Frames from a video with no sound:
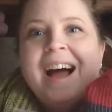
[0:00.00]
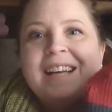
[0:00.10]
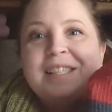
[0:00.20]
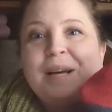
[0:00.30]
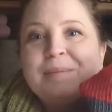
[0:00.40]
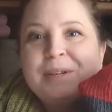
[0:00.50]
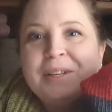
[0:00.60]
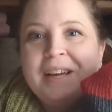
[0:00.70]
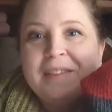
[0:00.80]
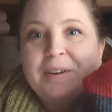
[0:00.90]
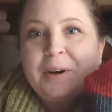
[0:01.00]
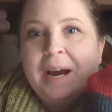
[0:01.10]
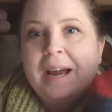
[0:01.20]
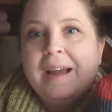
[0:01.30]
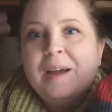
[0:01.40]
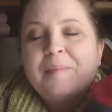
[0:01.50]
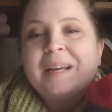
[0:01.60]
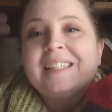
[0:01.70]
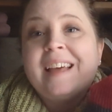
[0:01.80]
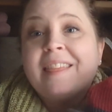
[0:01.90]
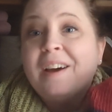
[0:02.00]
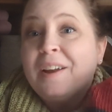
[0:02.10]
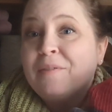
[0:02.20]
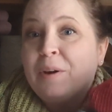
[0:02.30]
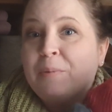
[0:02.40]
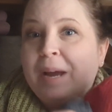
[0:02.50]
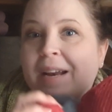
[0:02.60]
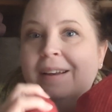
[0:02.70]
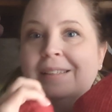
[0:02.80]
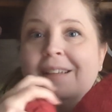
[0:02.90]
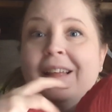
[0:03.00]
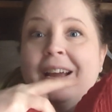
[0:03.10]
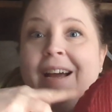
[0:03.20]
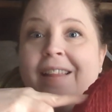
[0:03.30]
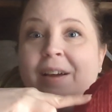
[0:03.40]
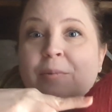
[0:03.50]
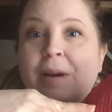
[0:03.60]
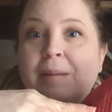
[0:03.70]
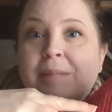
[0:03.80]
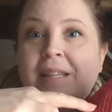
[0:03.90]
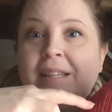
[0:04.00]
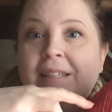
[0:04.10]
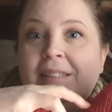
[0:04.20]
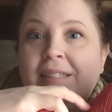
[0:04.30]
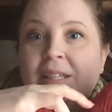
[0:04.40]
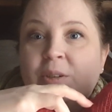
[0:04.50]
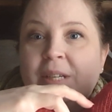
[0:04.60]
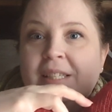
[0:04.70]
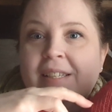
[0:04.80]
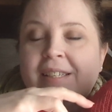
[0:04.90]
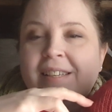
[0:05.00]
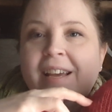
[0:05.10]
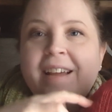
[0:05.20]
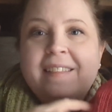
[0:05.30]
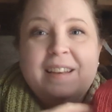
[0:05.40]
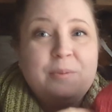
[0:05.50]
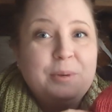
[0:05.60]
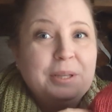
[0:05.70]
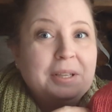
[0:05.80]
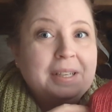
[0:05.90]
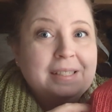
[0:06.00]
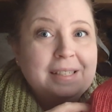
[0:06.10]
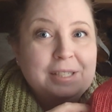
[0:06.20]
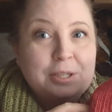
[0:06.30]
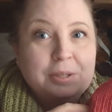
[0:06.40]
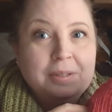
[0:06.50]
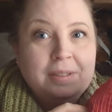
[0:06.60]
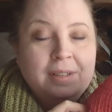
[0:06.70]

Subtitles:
I stopped early on the gray because I thought if I waited until I got like right up to the decreases that it wouldn't look intentional.